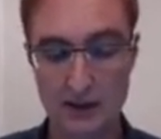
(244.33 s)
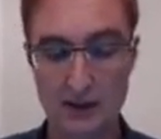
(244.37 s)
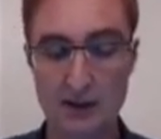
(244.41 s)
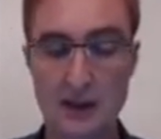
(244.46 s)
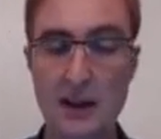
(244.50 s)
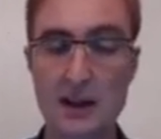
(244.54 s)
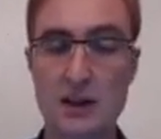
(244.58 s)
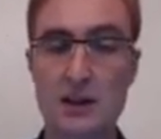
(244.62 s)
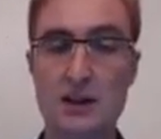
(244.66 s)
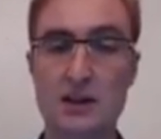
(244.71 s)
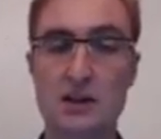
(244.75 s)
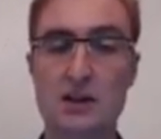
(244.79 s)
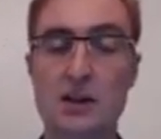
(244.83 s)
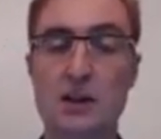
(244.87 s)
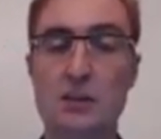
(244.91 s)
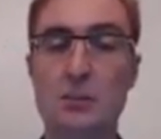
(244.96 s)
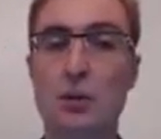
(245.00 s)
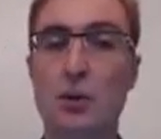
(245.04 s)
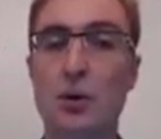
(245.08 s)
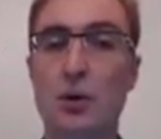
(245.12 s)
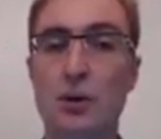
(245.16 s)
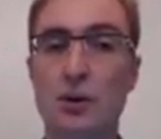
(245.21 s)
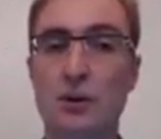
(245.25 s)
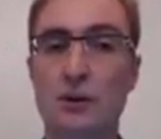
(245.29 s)
That's actually
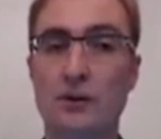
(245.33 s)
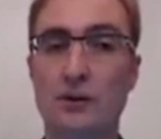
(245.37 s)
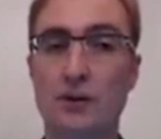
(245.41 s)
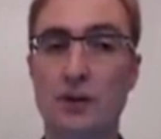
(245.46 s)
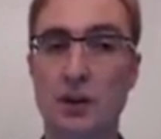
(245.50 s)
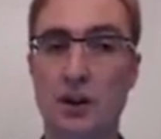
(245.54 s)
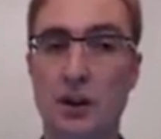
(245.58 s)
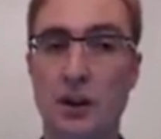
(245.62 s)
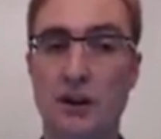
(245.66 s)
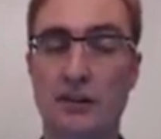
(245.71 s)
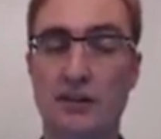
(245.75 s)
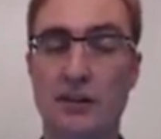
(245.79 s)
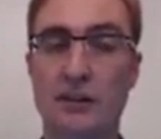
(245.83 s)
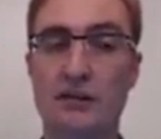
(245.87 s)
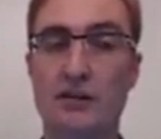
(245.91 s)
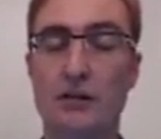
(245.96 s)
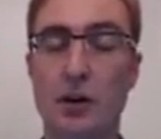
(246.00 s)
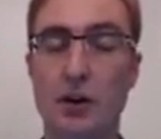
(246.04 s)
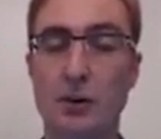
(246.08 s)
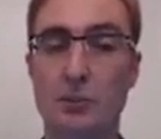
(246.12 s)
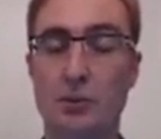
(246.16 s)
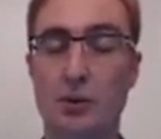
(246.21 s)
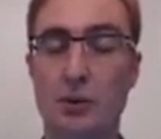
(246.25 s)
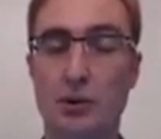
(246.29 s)
important for a lot of our
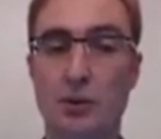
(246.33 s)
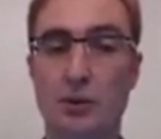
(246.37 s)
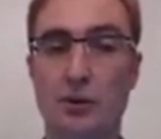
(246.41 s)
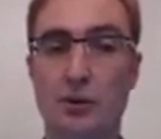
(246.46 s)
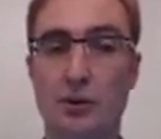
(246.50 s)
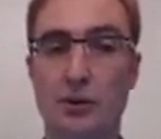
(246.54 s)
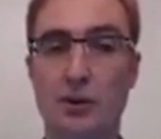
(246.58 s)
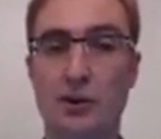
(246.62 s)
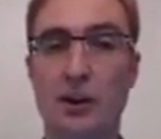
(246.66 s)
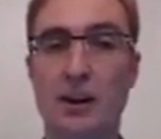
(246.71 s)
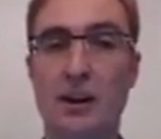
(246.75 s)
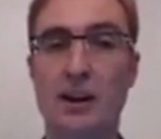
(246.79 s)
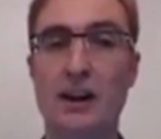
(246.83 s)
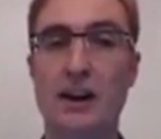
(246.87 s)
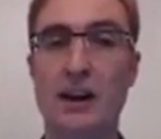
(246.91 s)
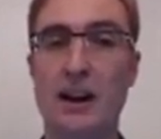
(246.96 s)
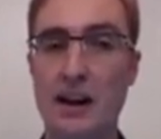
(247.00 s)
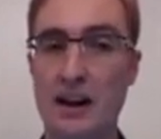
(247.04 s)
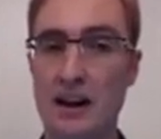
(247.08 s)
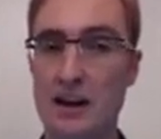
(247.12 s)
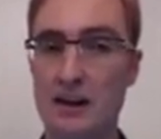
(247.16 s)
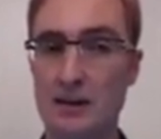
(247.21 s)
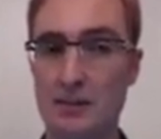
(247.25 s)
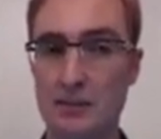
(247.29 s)
VoIP calls.
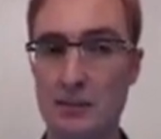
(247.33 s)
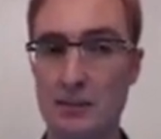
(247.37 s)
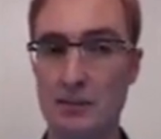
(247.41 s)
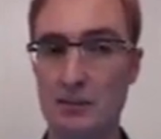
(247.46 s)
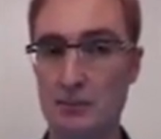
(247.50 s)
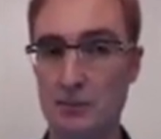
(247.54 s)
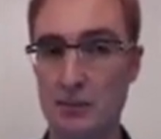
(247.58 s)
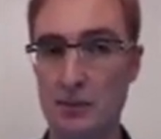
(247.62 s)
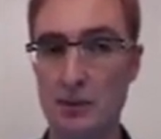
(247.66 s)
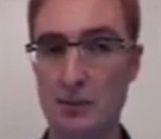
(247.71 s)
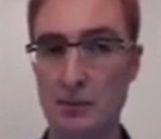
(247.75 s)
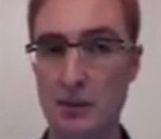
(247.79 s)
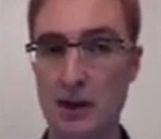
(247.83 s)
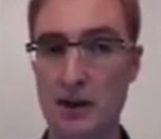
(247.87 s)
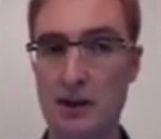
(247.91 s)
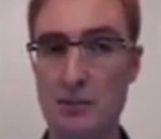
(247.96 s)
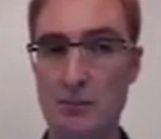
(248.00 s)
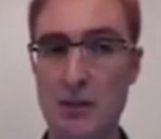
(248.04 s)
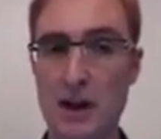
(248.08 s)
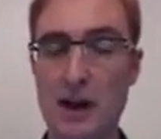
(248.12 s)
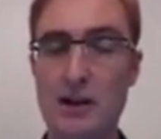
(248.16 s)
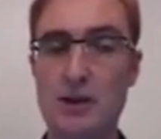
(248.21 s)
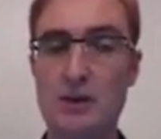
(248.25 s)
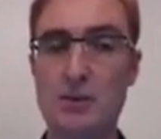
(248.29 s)
And you might
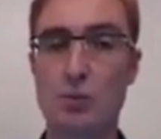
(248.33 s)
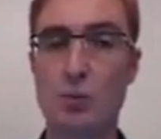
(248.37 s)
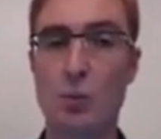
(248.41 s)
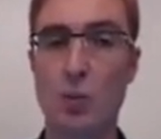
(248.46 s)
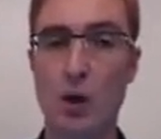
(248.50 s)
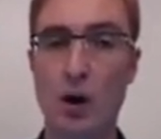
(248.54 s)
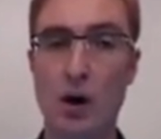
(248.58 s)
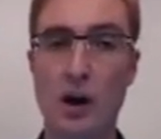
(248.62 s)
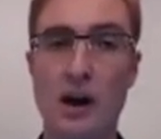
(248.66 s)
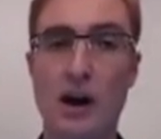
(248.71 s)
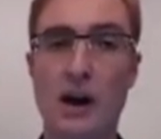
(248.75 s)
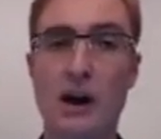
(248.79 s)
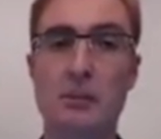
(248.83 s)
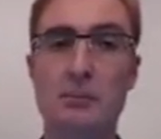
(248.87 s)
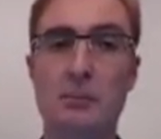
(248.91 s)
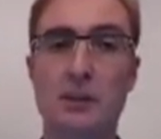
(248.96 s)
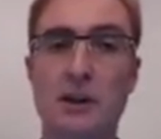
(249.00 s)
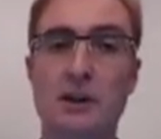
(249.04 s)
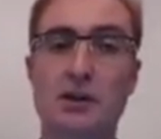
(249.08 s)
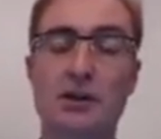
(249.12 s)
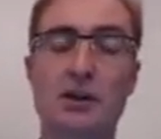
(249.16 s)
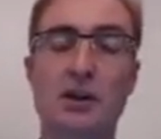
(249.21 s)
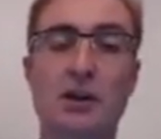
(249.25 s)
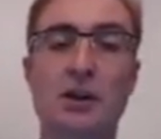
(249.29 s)
imagine why,
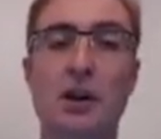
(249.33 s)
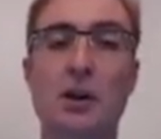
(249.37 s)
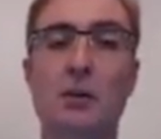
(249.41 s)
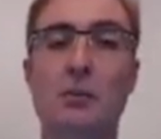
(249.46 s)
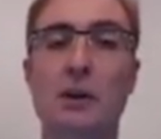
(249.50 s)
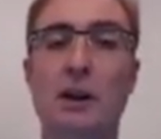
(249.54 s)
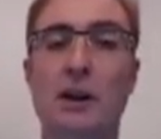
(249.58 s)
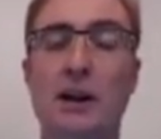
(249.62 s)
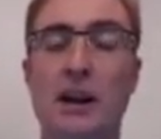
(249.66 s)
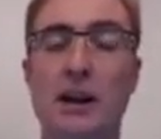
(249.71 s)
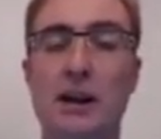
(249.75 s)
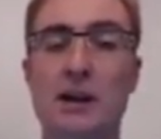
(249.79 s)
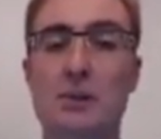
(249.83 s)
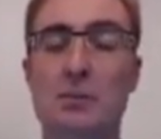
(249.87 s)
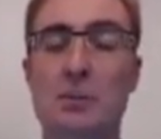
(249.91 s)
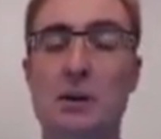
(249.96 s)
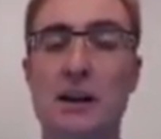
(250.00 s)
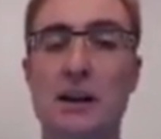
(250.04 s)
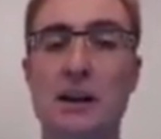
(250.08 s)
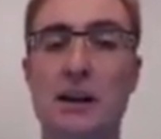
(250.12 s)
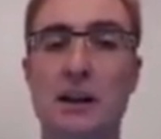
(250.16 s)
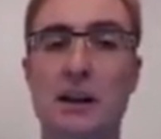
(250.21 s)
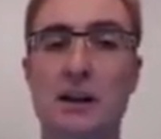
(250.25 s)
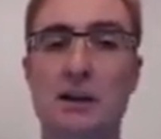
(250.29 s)
because it complicates
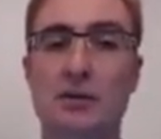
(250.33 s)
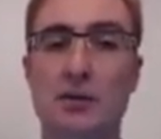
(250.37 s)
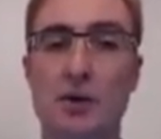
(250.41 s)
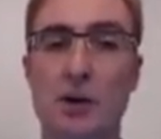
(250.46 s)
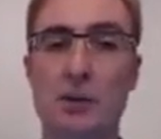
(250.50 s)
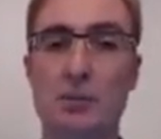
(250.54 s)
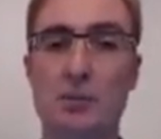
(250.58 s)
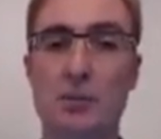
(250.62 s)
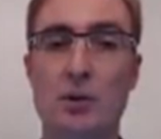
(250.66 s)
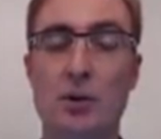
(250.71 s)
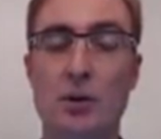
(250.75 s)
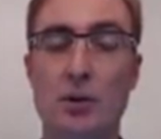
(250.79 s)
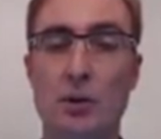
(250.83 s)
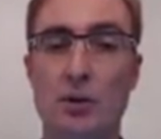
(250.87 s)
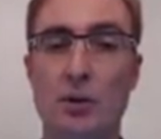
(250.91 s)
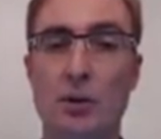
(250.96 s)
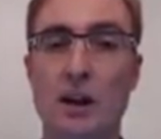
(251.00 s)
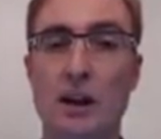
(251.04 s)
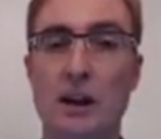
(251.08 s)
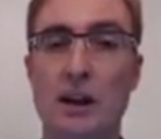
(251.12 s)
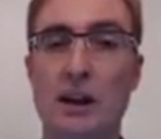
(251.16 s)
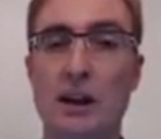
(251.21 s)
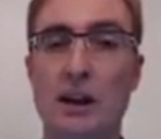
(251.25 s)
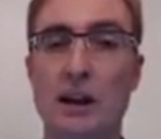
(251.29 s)
playing out a VoIP
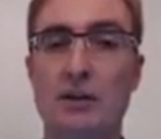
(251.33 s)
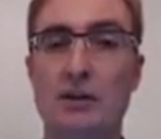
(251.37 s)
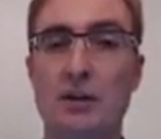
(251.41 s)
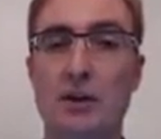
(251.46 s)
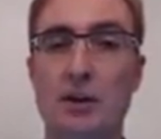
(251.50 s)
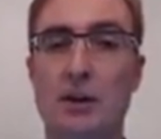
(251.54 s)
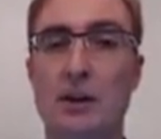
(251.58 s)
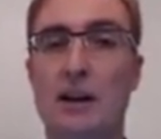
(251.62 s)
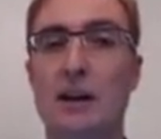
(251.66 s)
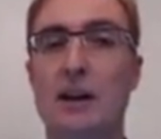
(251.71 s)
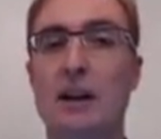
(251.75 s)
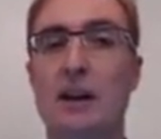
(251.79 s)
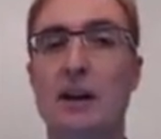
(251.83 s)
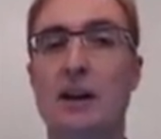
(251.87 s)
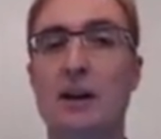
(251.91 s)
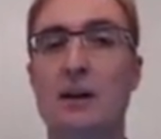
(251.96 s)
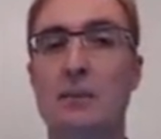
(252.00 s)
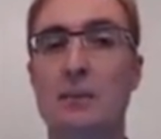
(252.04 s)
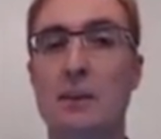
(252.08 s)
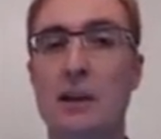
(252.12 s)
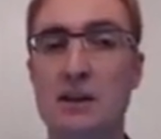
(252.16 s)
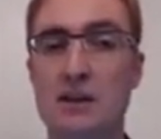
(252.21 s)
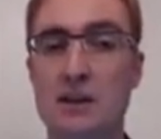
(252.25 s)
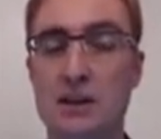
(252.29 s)
call. If you get a
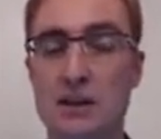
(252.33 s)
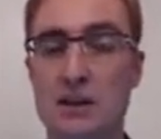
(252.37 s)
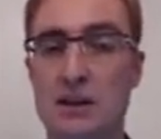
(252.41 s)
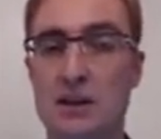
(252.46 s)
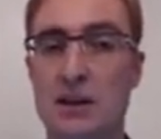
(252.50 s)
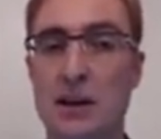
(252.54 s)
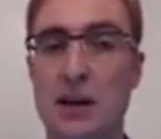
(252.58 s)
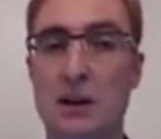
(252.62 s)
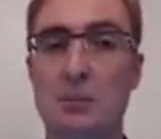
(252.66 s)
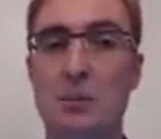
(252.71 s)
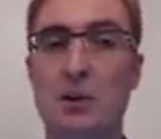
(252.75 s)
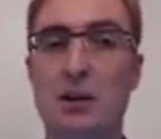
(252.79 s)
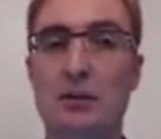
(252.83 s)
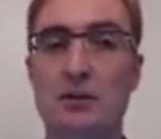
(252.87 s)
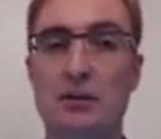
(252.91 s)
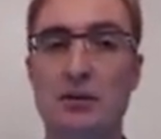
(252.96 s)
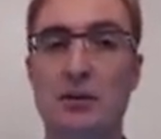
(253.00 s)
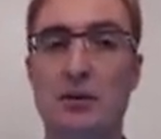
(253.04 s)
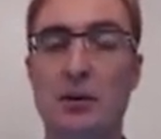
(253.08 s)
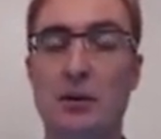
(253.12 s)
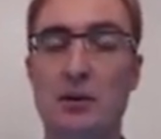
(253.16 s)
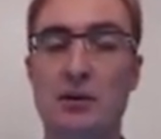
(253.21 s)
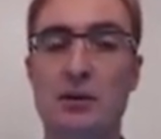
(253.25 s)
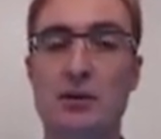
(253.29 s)
message sample of
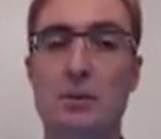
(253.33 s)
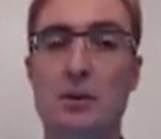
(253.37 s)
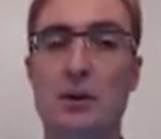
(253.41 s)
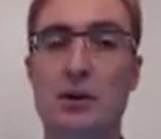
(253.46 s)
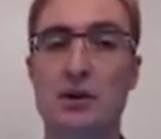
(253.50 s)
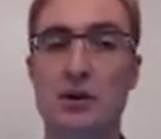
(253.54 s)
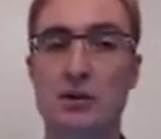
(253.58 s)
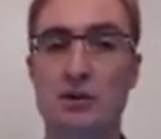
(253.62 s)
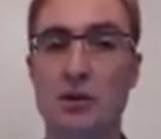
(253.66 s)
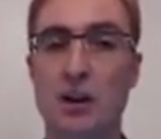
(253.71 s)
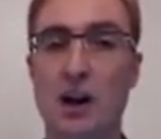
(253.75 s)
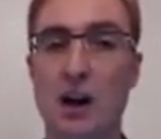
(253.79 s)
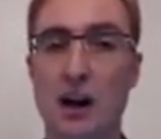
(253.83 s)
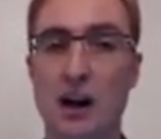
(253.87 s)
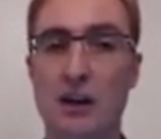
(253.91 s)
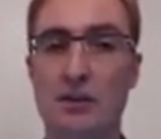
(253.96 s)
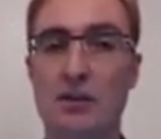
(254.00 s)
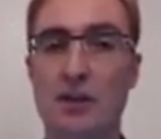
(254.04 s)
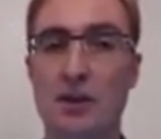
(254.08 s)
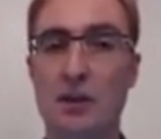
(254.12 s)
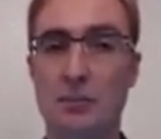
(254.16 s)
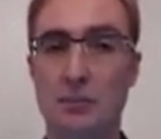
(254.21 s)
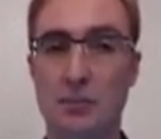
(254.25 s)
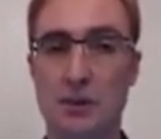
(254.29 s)
voice which
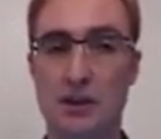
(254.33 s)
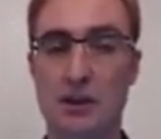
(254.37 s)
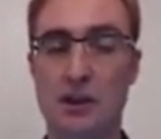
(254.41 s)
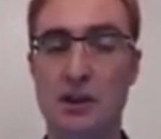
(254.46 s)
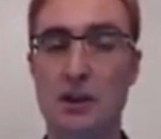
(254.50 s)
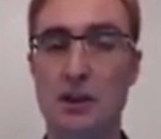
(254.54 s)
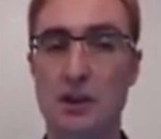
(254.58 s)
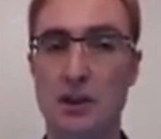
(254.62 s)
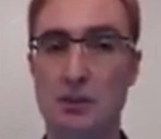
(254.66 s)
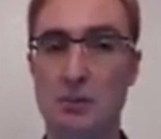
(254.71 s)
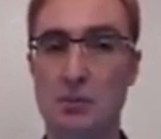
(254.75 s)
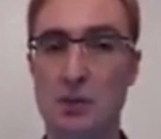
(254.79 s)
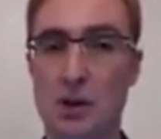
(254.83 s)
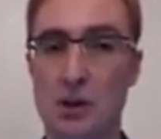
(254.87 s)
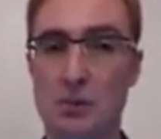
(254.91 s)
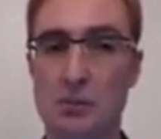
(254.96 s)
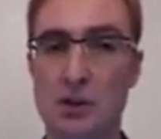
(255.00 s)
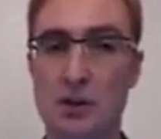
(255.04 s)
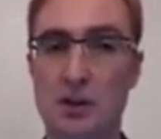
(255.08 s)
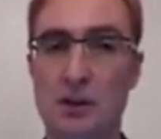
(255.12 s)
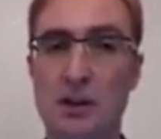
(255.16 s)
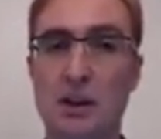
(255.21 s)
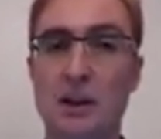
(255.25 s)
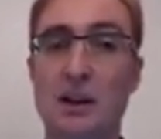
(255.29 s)
arrives at a particular
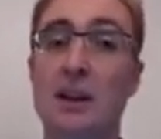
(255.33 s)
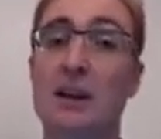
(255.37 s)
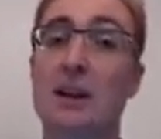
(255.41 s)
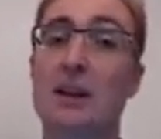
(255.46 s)
moment,